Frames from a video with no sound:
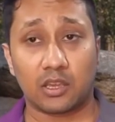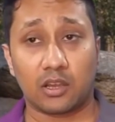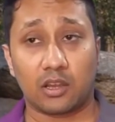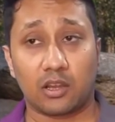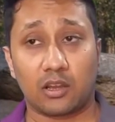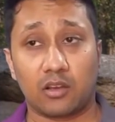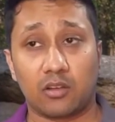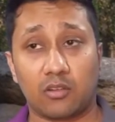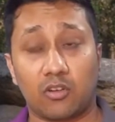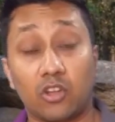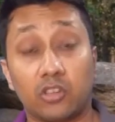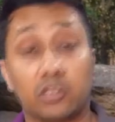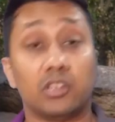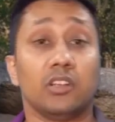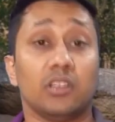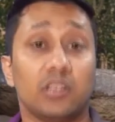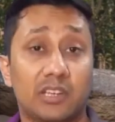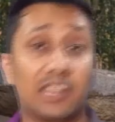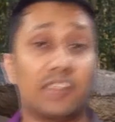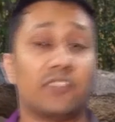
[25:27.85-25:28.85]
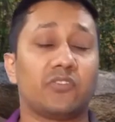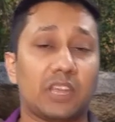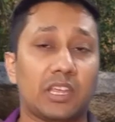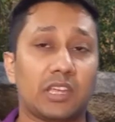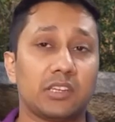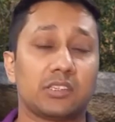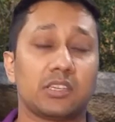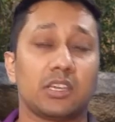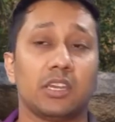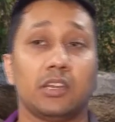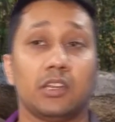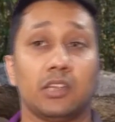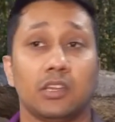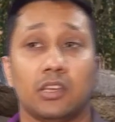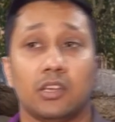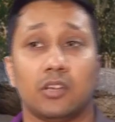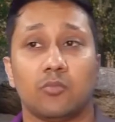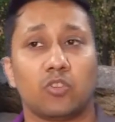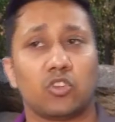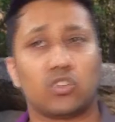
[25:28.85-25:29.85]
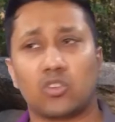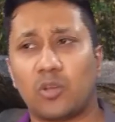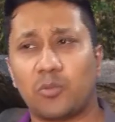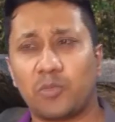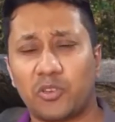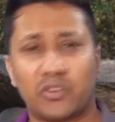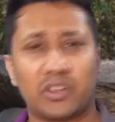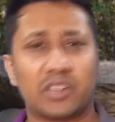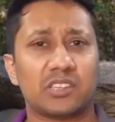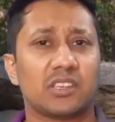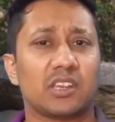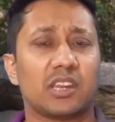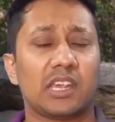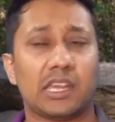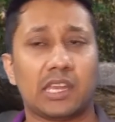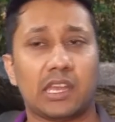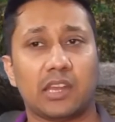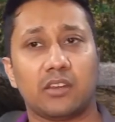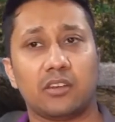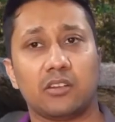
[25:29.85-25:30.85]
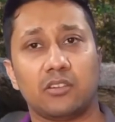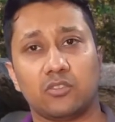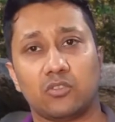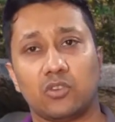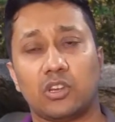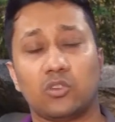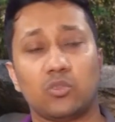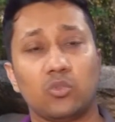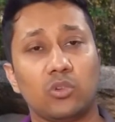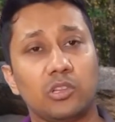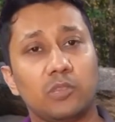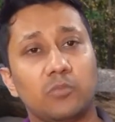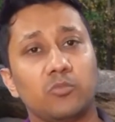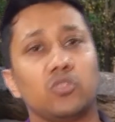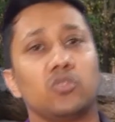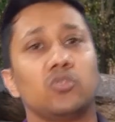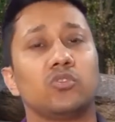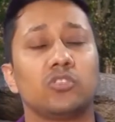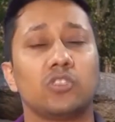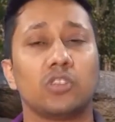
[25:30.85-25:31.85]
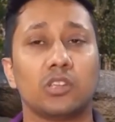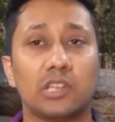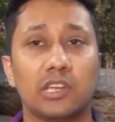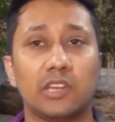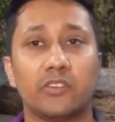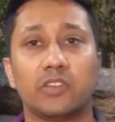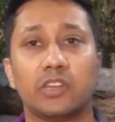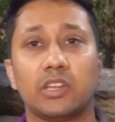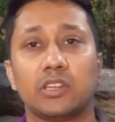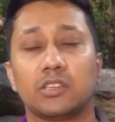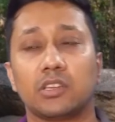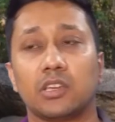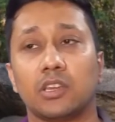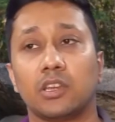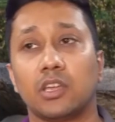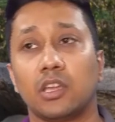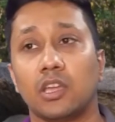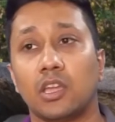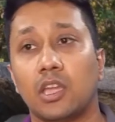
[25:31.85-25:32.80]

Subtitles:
on the left-hand side, because all my friends are right-handed. So I told them to use it on the left-hand side.